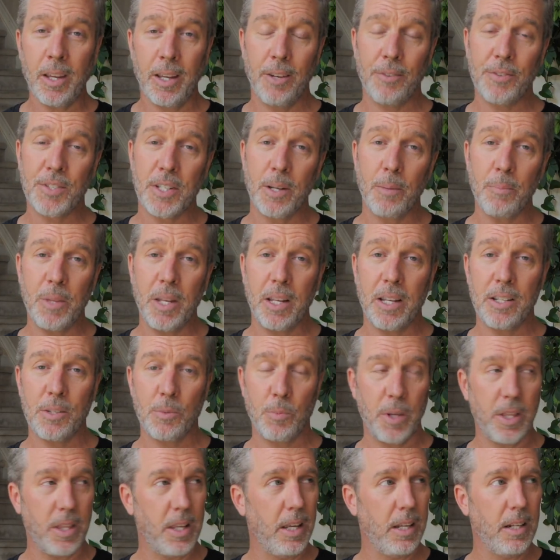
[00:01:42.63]
if something is
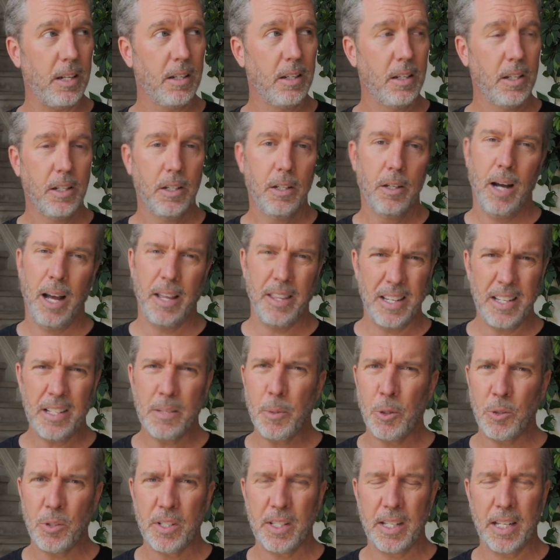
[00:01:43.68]
within, I think it's
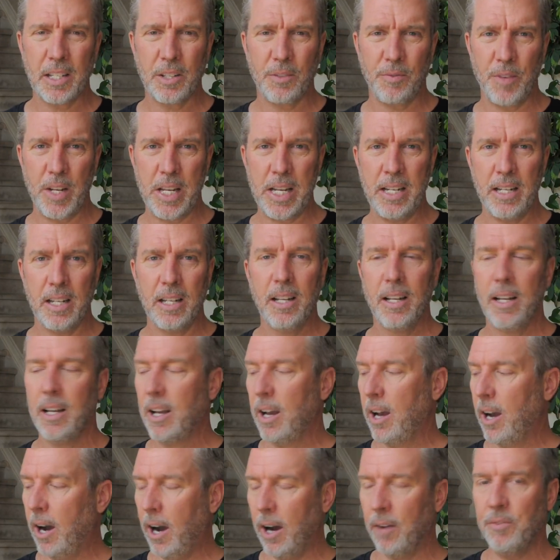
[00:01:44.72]
about 6 feet
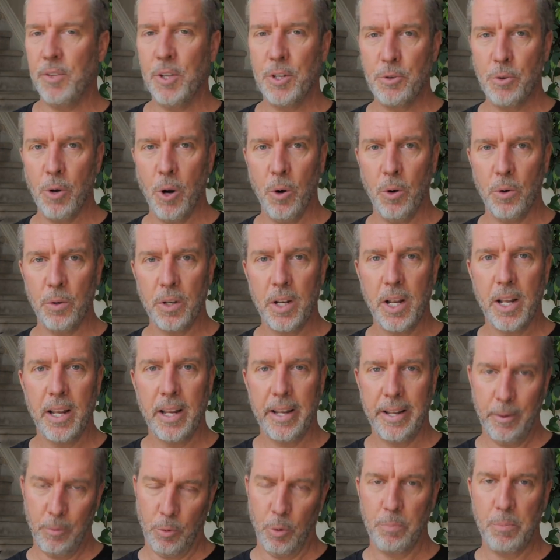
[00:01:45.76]
of the drone,
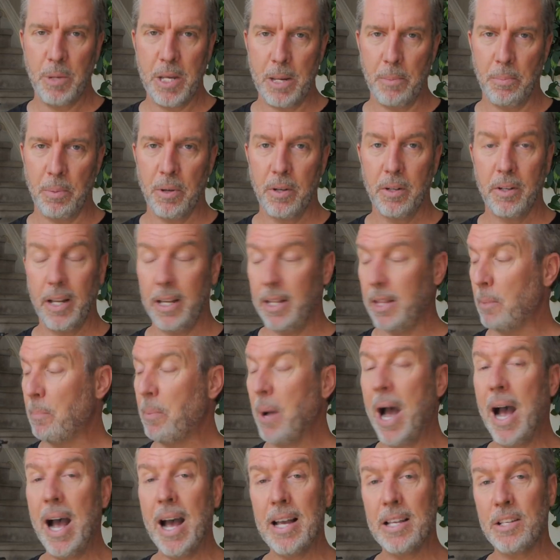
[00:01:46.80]
it will beep. In the
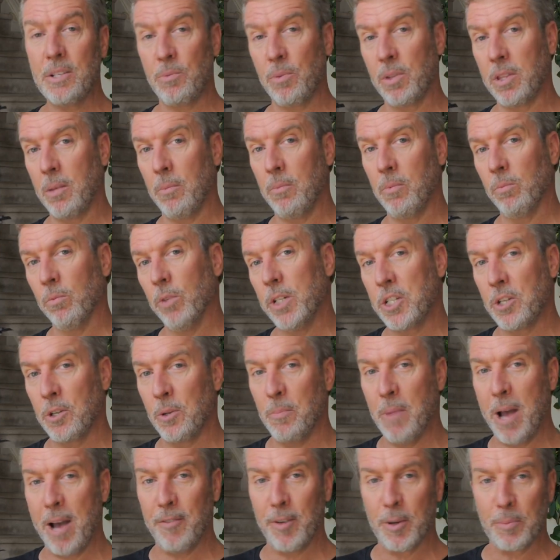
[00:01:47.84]
past, with the
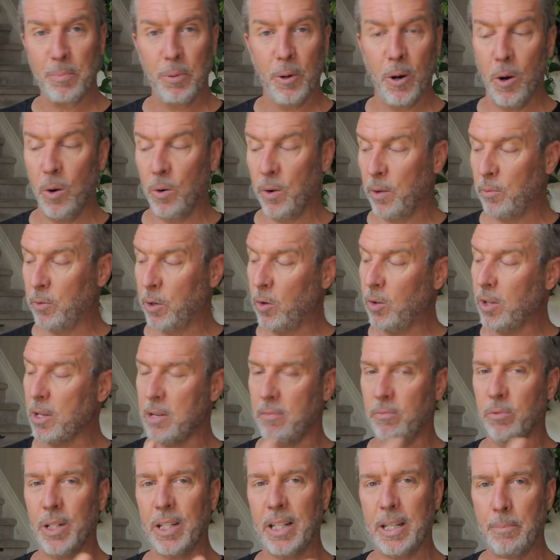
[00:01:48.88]
original Mavic Pro, it would
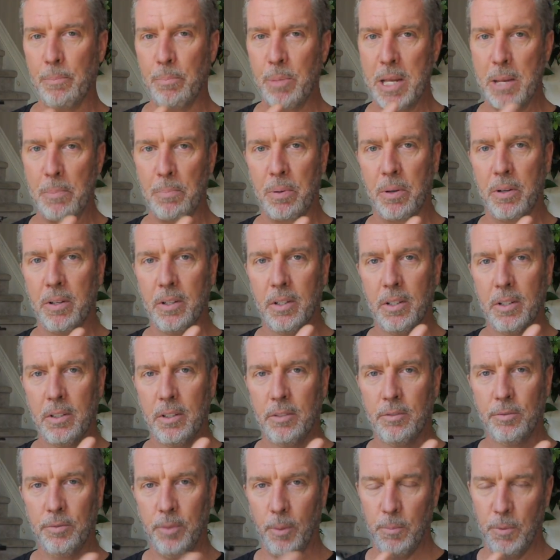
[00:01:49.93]
only really beep
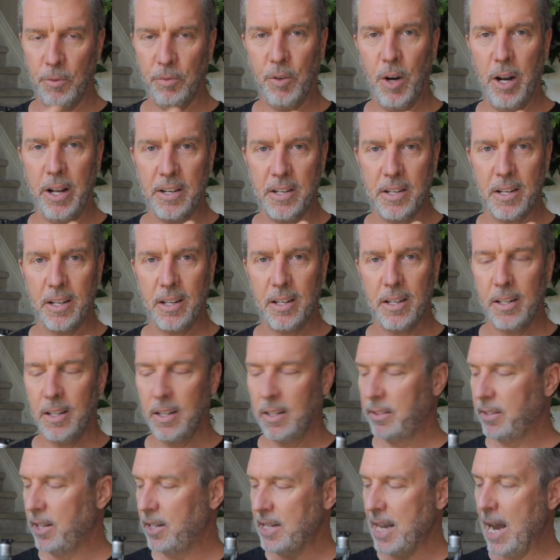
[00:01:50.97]
from the front.
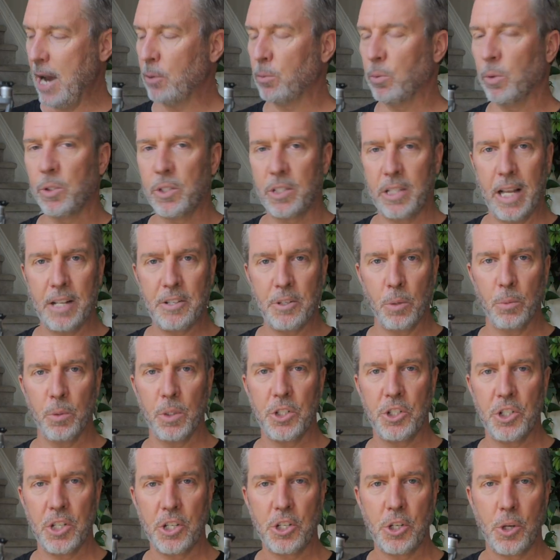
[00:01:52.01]
The downward sensor
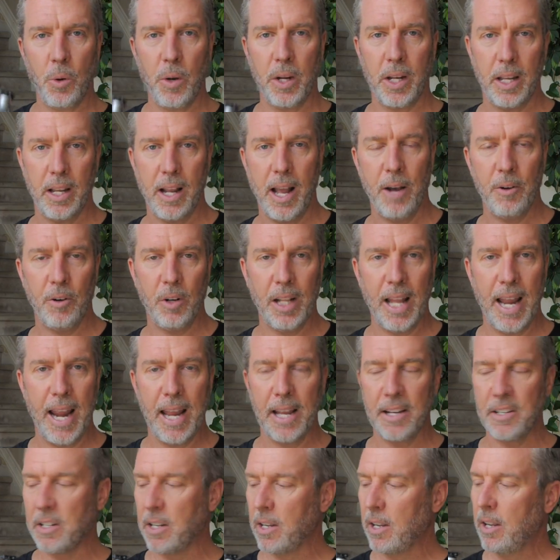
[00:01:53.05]
was just showing it how to
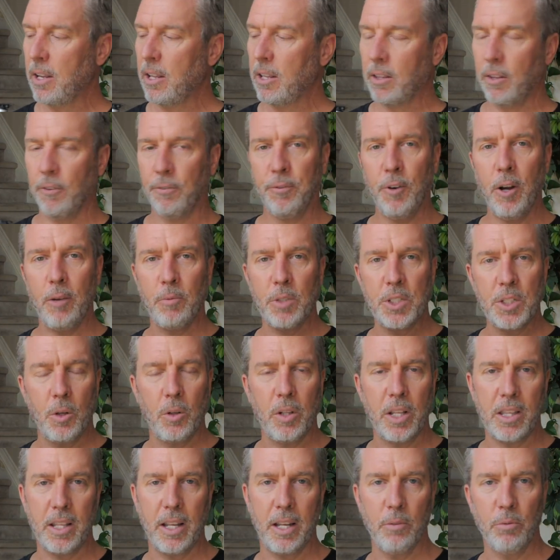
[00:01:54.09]
land. The front was the
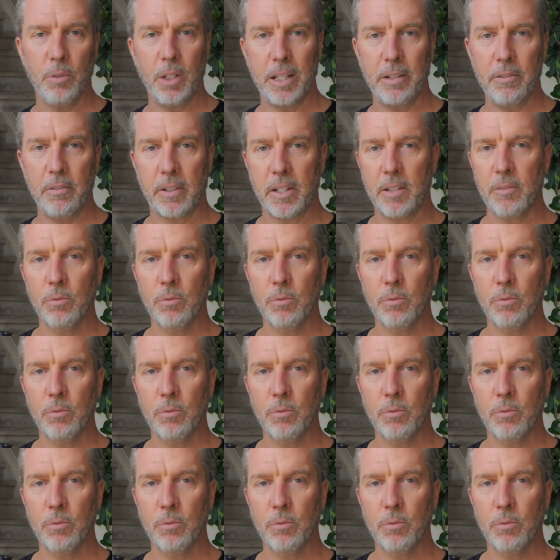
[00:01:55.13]
only thing it really